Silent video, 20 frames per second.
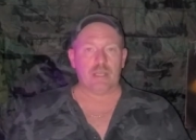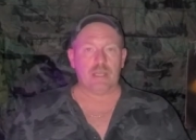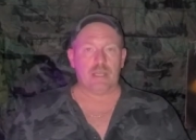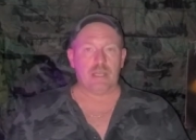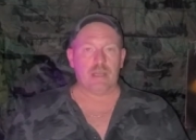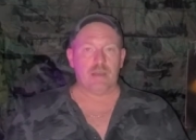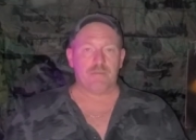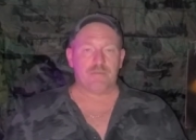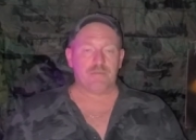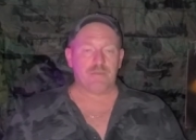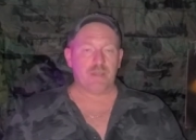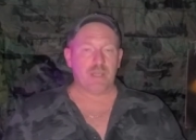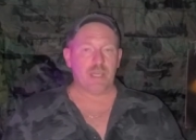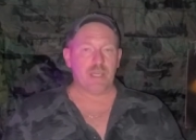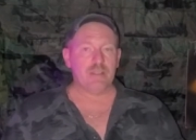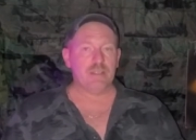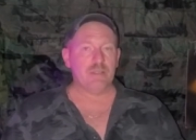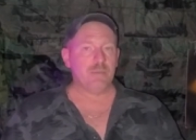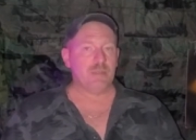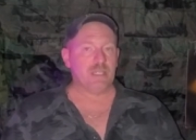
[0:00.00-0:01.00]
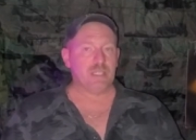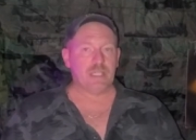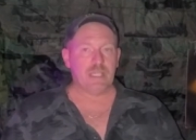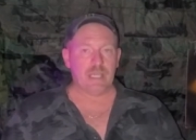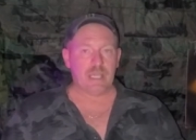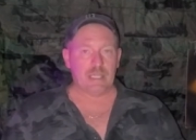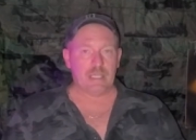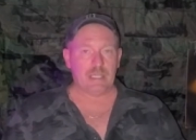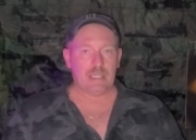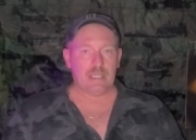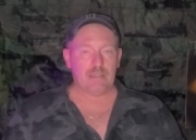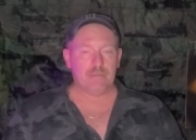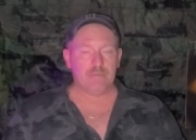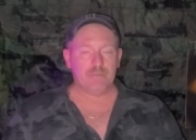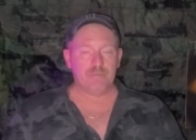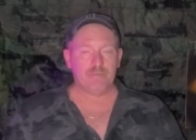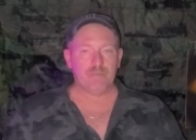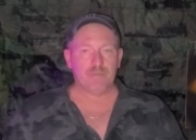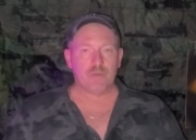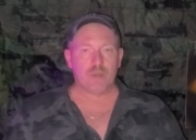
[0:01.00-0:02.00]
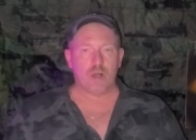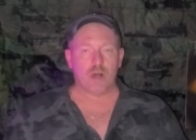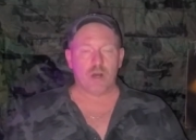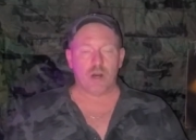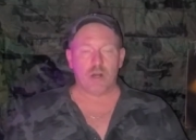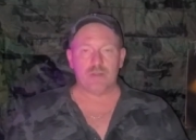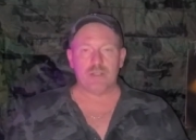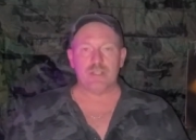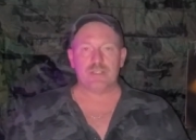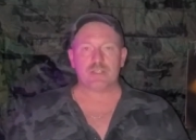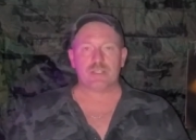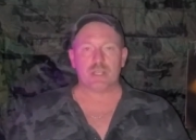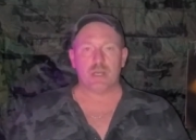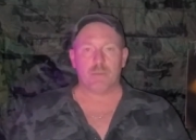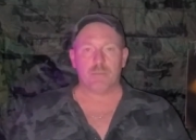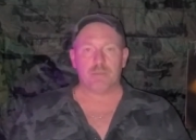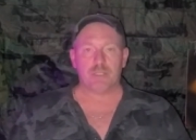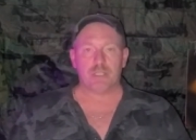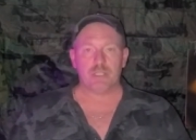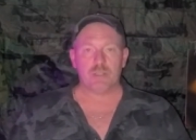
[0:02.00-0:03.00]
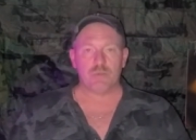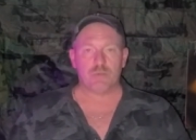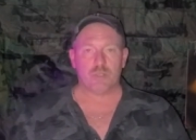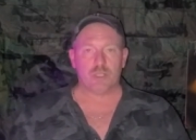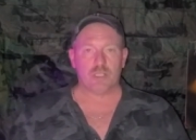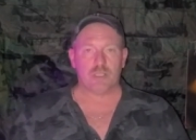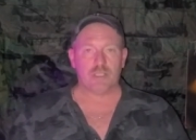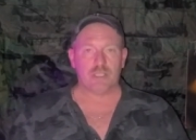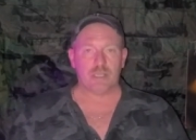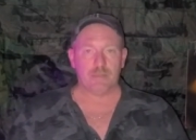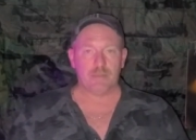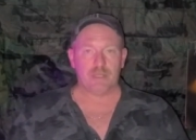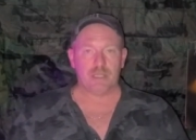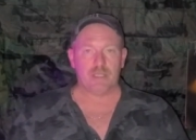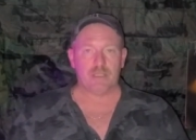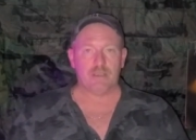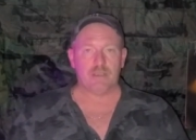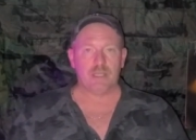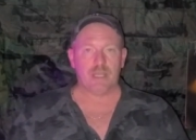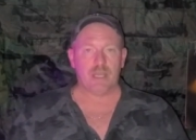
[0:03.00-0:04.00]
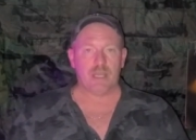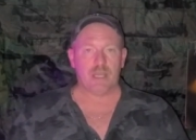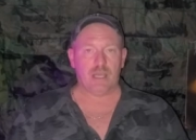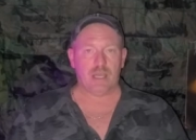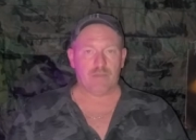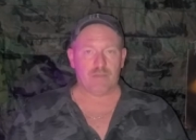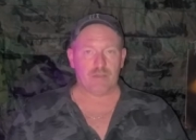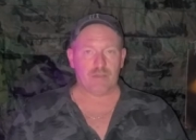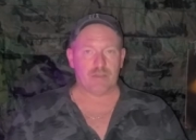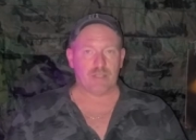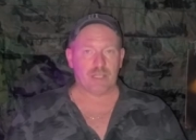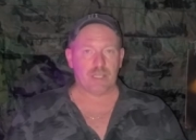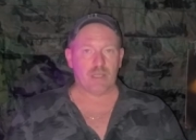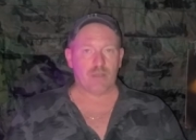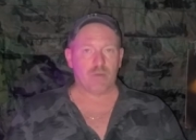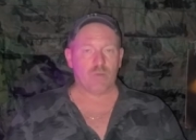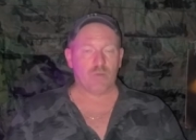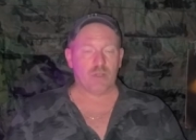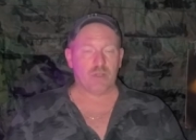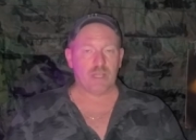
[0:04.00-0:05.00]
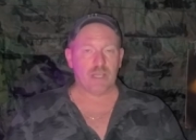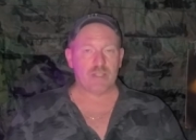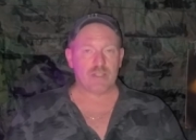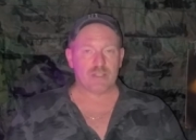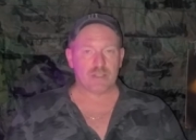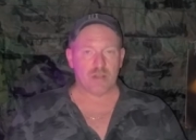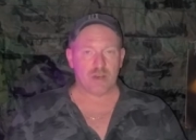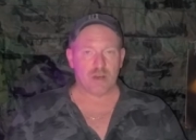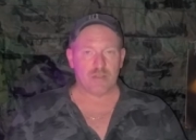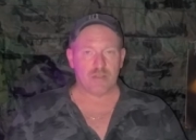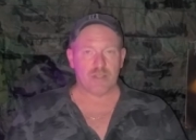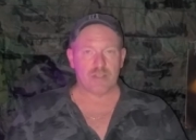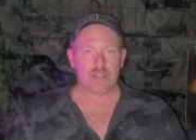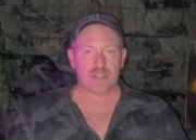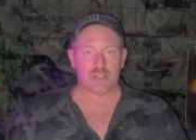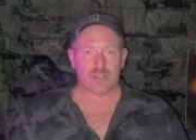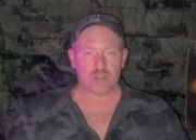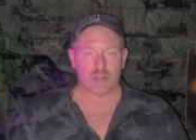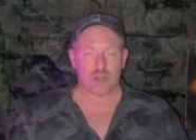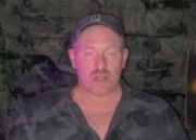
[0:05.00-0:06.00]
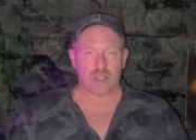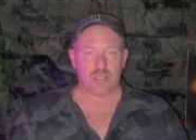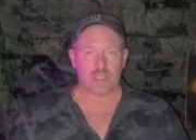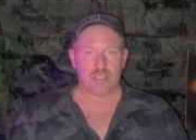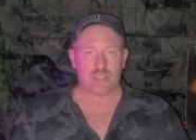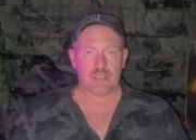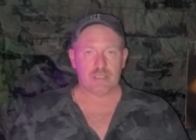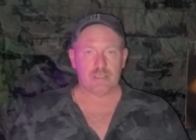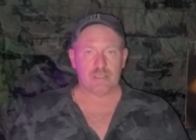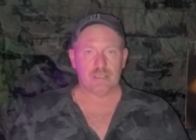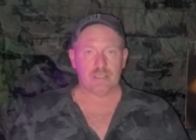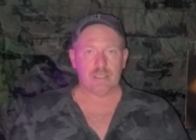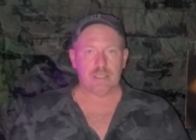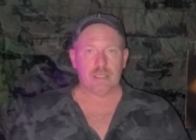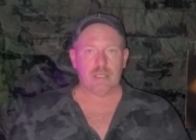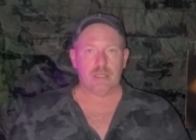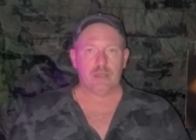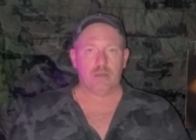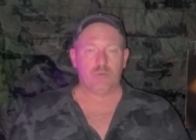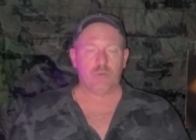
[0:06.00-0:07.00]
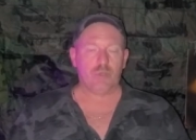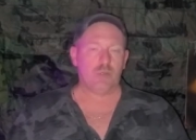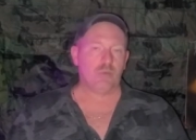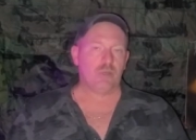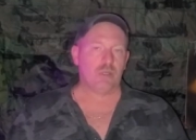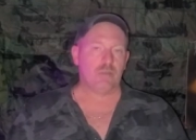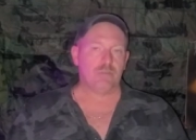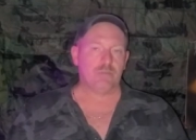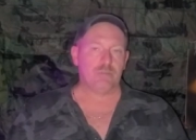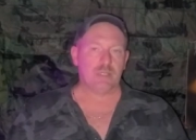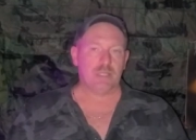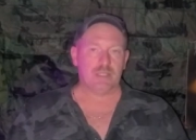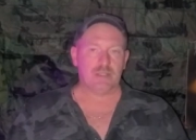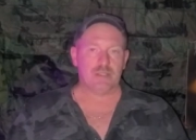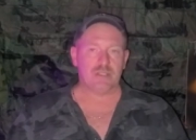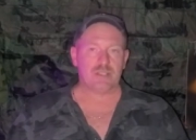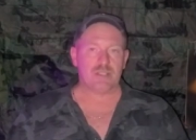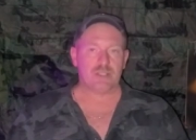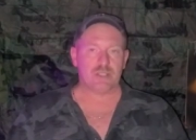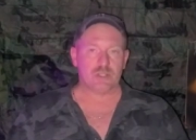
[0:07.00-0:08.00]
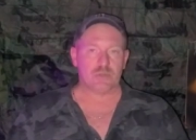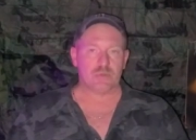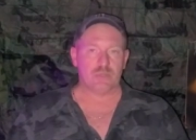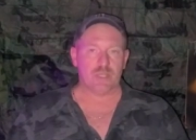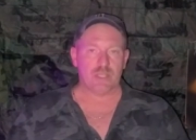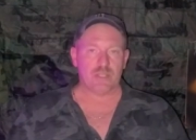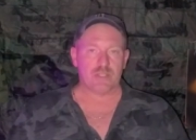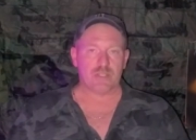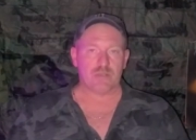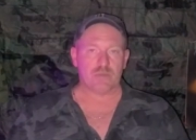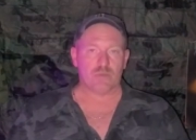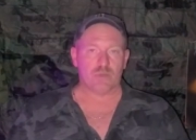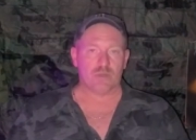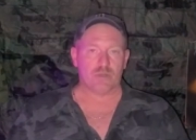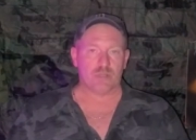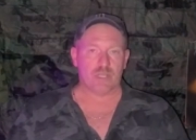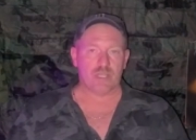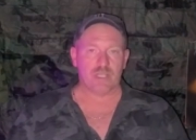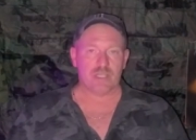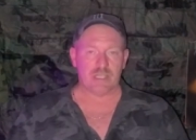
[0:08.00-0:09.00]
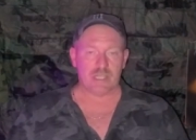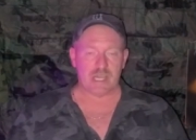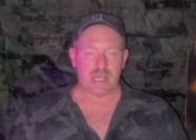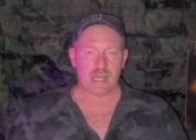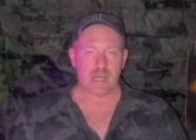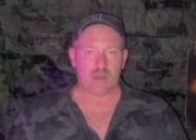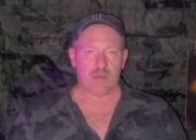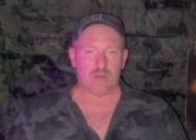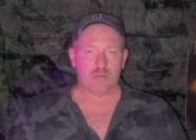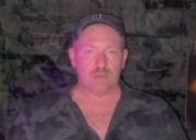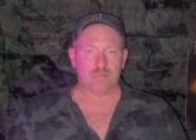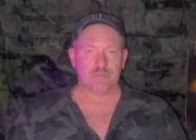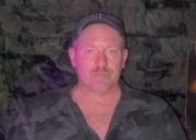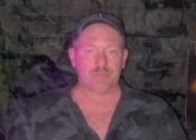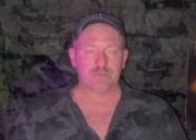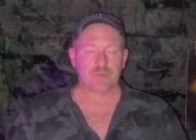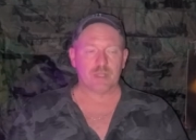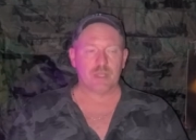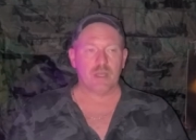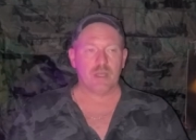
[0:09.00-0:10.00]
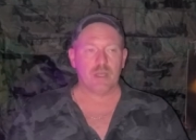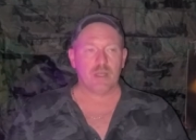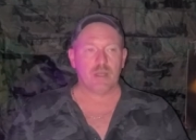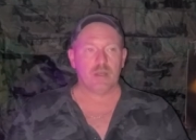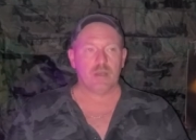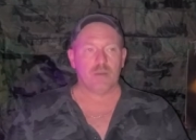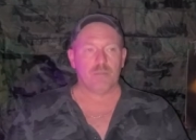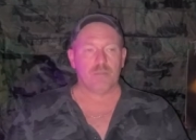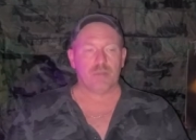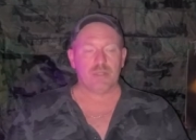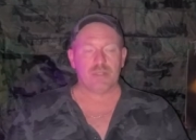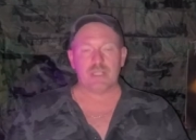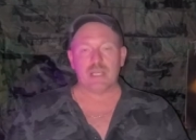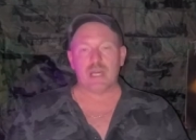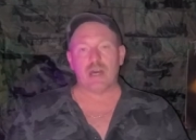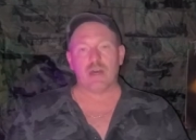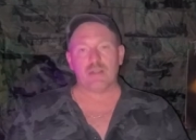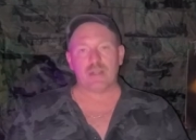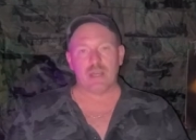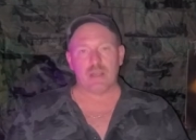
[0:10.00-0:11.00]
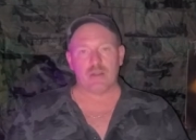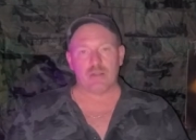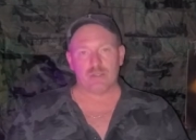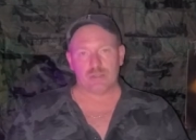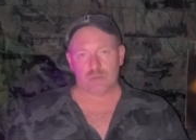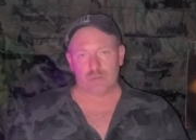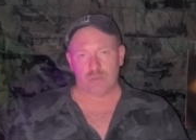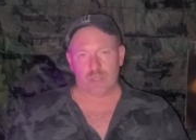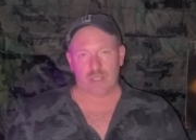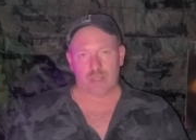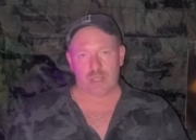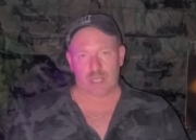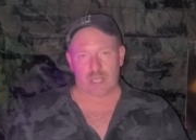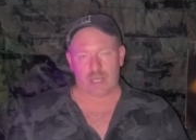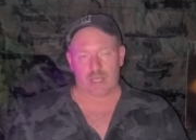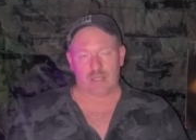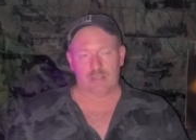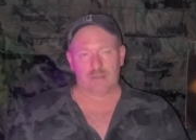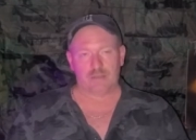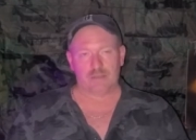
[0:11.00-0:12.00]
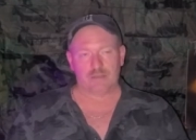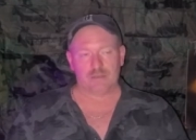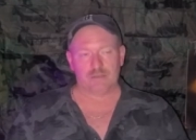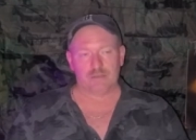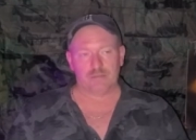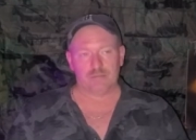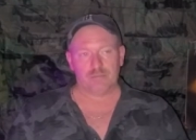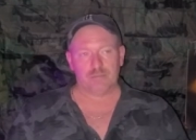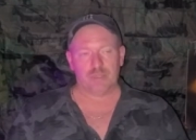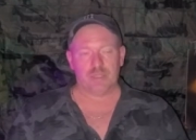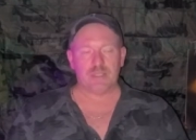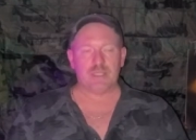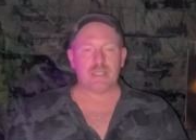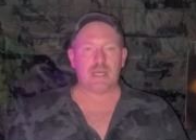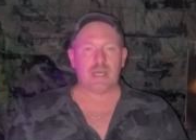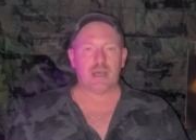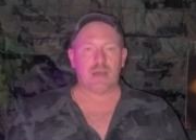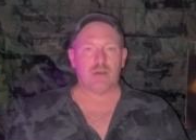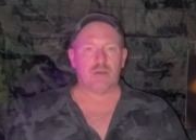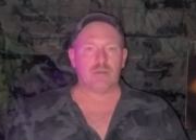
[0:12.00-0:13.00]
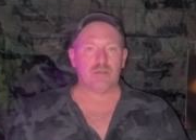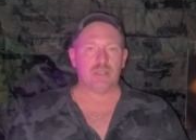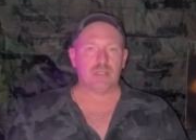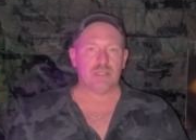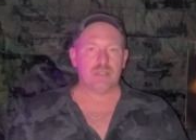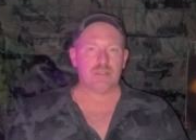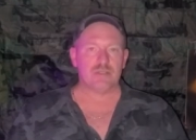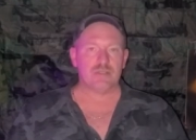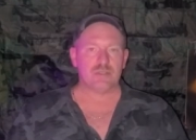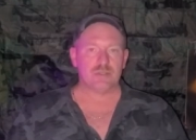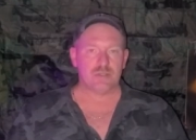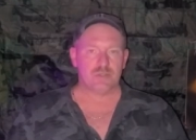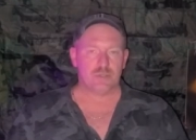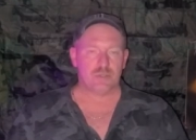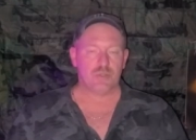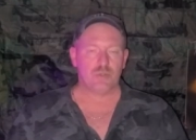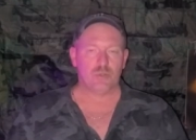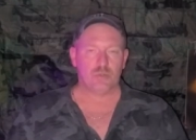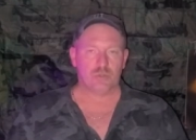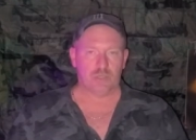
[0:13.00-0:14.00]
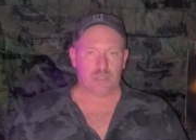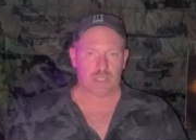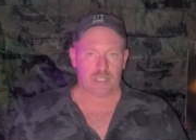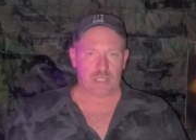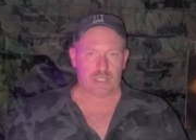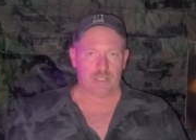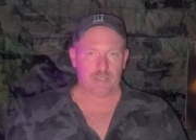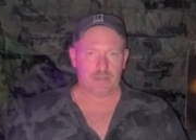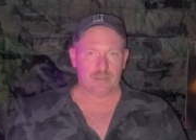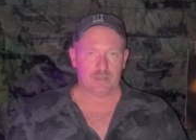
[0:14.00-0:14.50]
If in the beginning all these companies would have limited everything when they saw this starting, we wouldn't be in the situation we're in now. But now they are doing that, but now it's too late.